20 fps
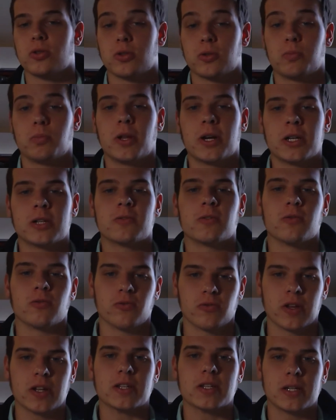of course, there's a
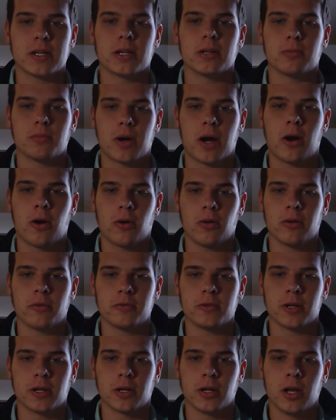place for venting
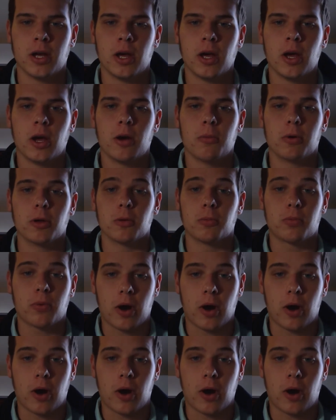in powerlifting.